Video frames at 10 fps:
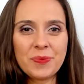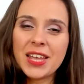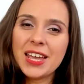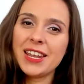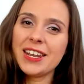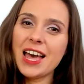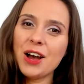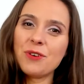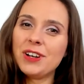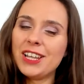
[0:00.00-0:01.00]
Now
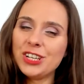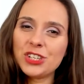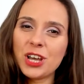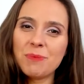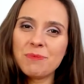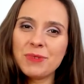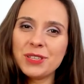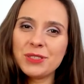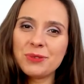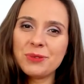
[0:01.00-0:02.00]
let's jump
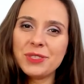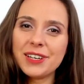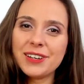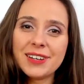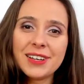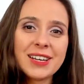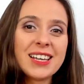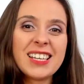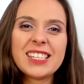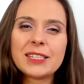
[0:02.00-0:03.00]
into the
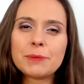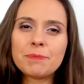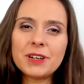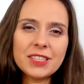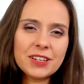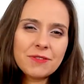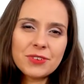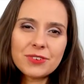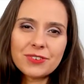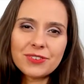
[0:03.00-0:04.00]
sprint
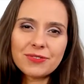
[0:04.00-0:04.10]
review.